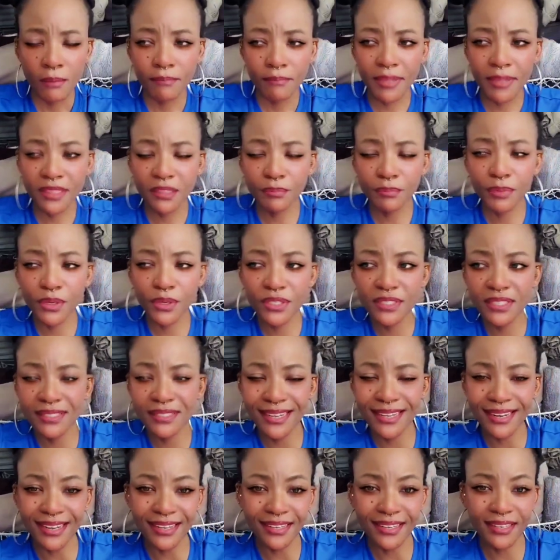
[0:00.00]
But the person
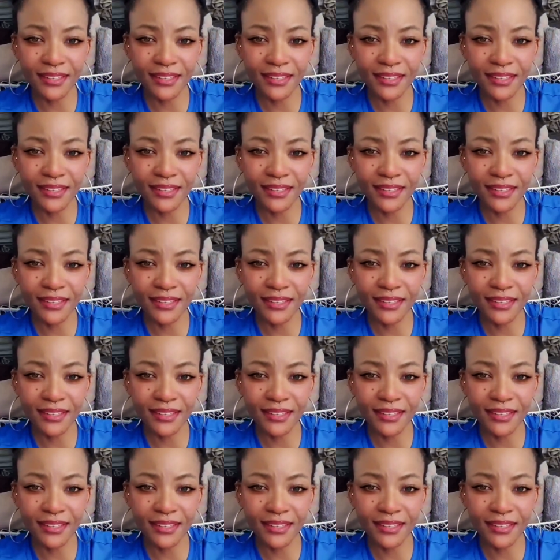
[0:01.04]
that I